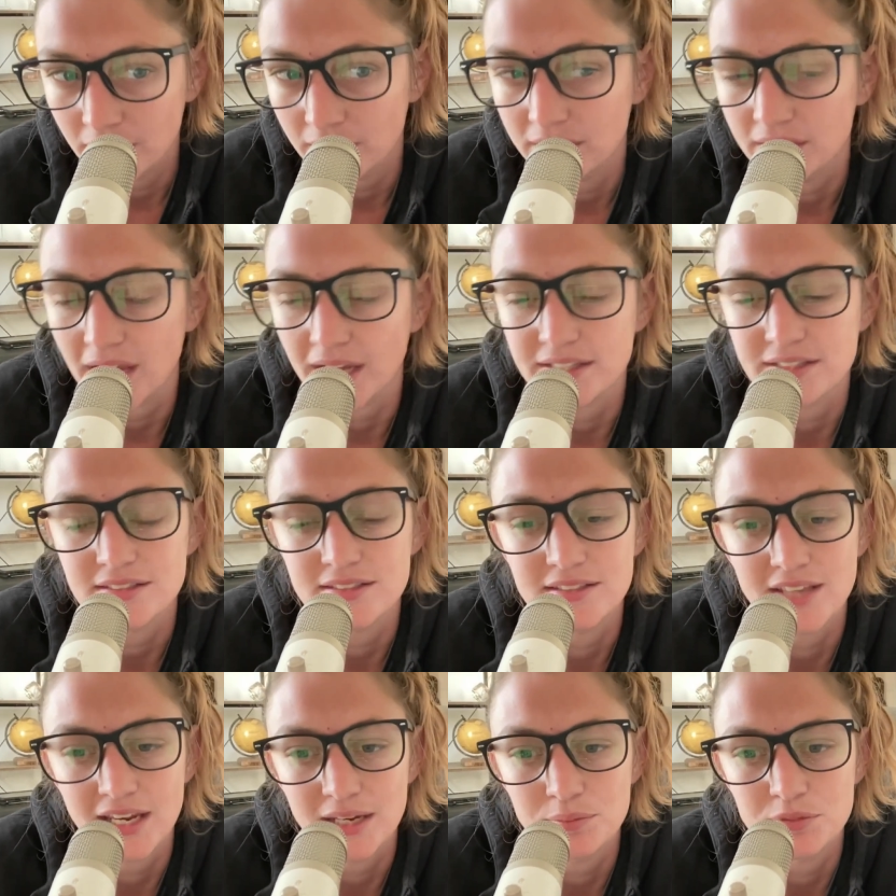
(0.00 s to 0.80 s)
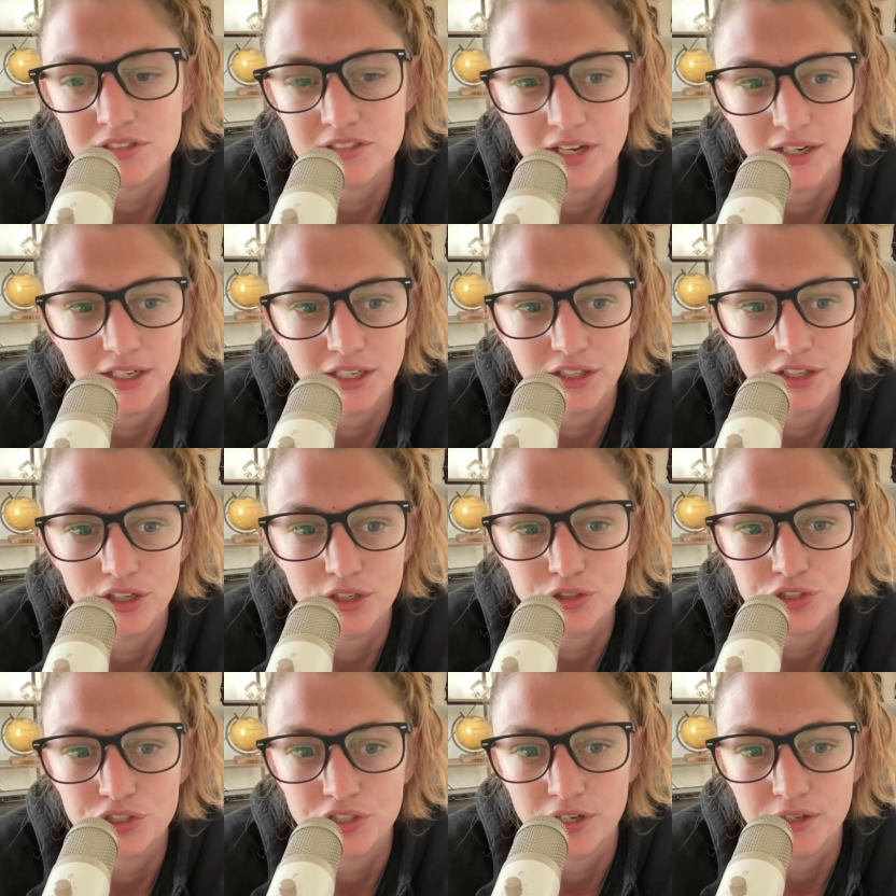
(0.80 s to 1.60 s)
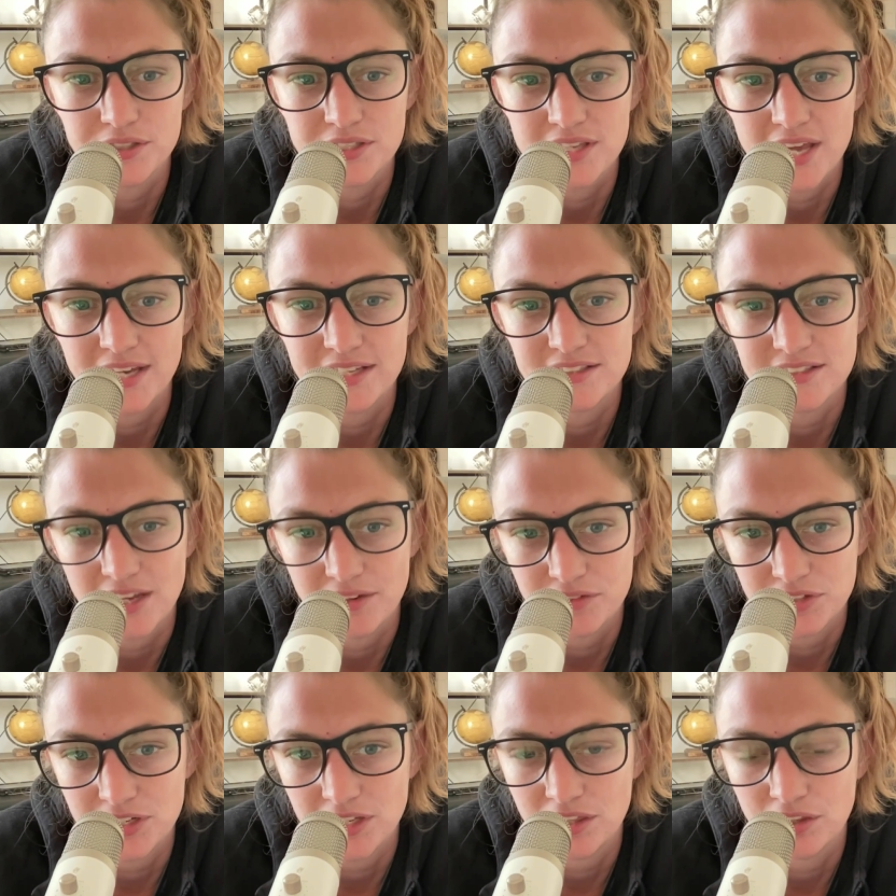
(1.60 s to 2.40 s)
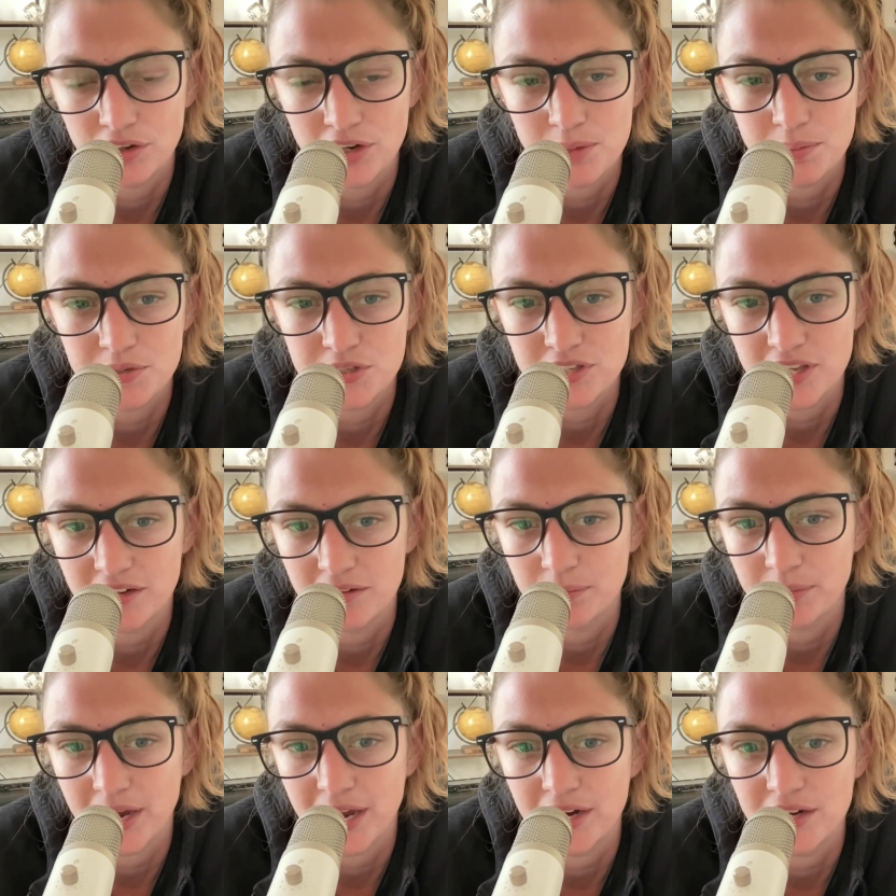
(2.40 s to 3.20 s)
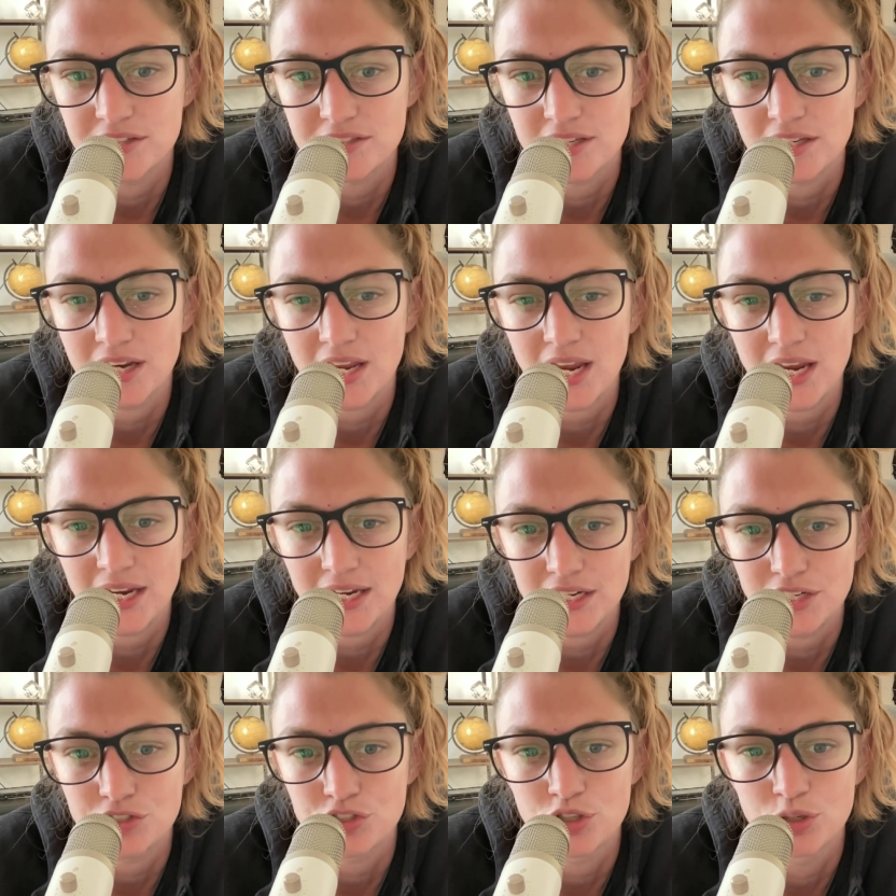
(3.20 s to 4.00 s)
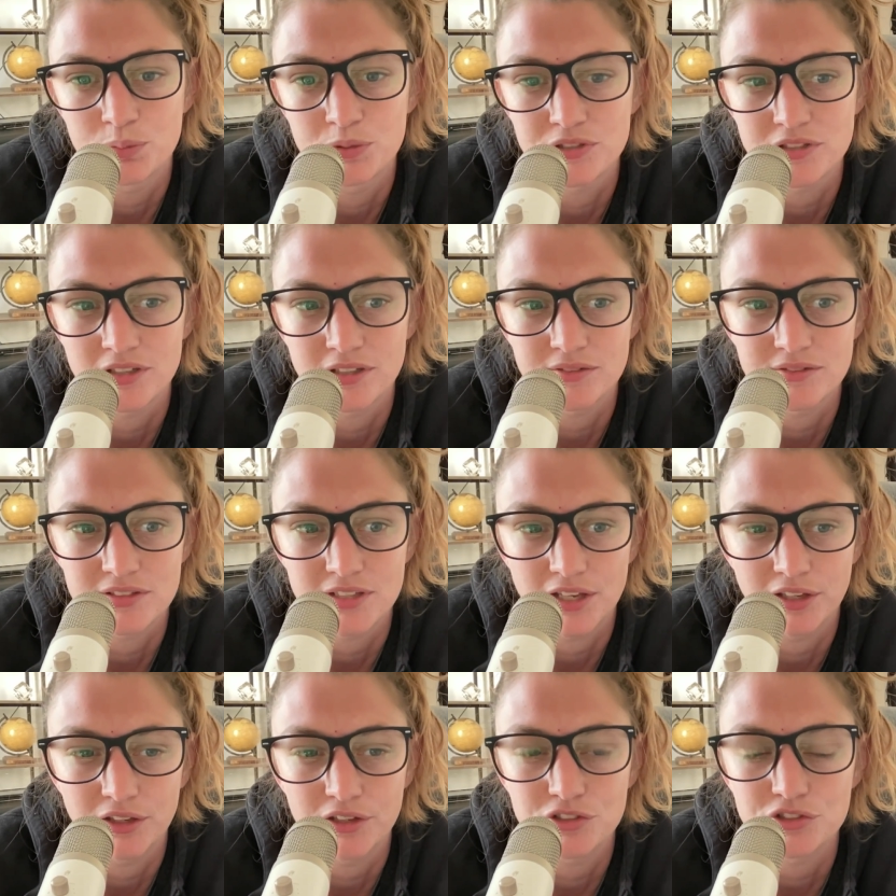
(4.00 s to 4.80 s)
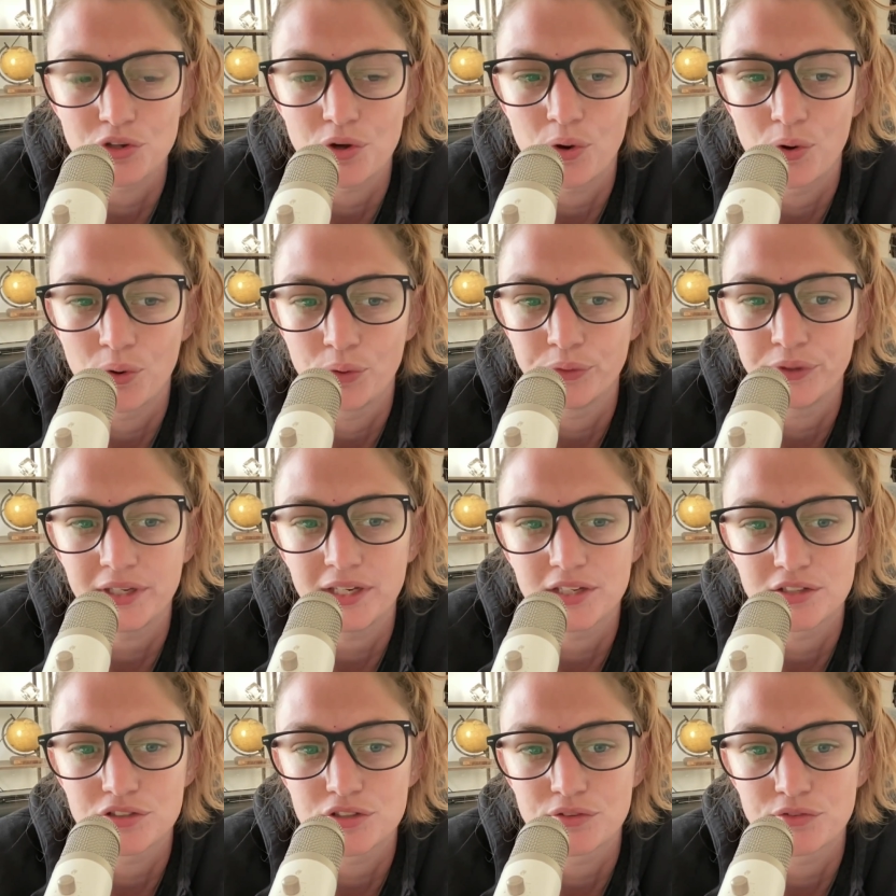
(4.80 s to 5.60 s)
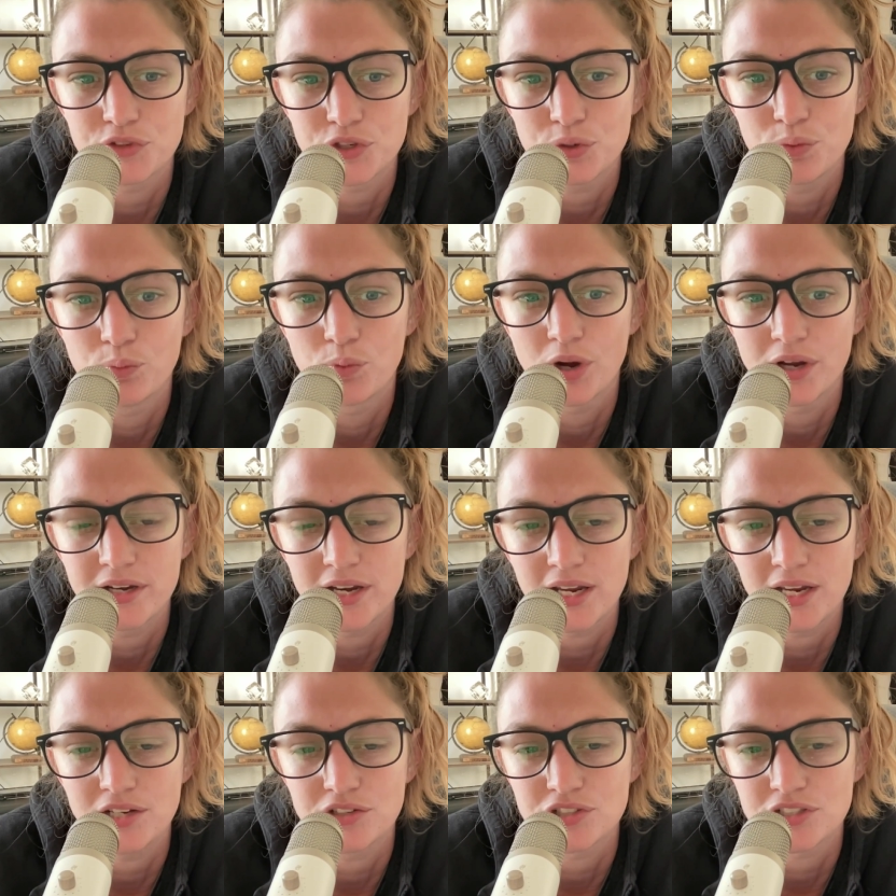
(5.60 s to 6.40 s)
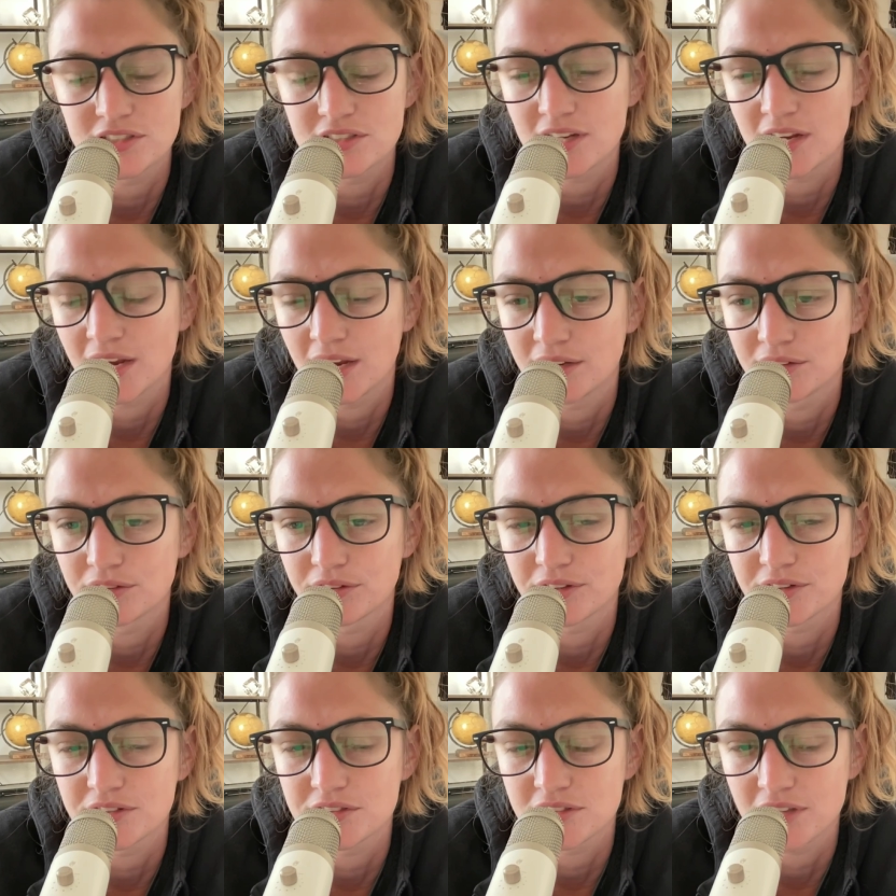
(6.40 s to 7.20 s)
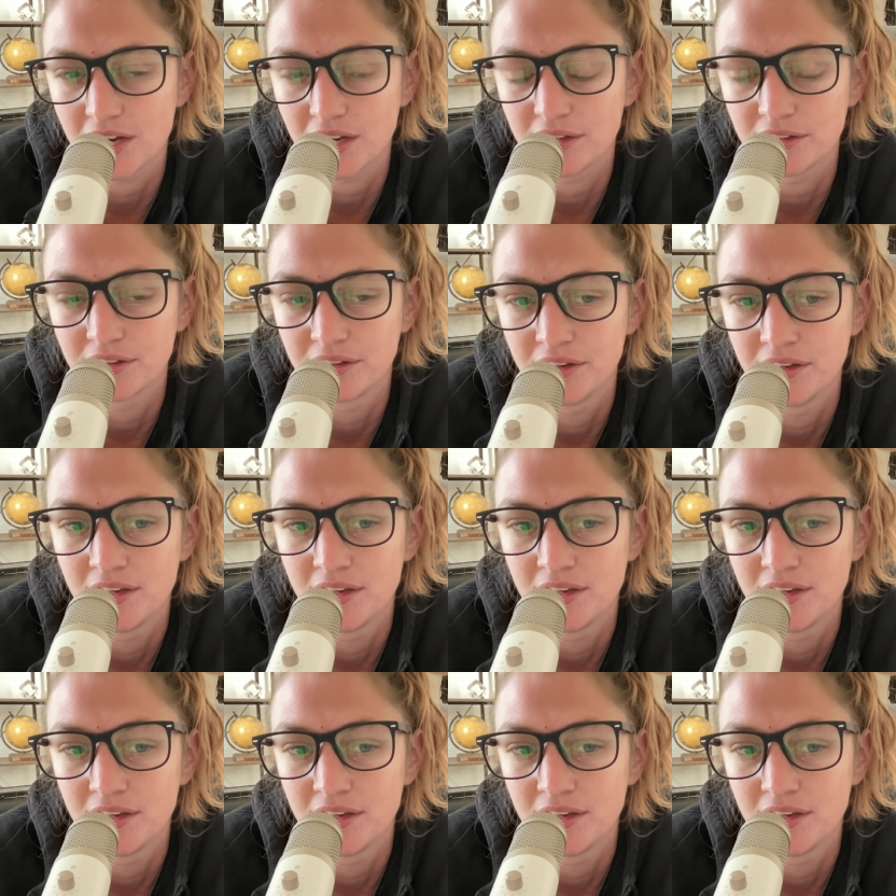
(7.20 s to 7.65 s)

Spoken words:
That same study, though, shows that 73% of buyers and 82% of sellers only interview one agent to handle their sale.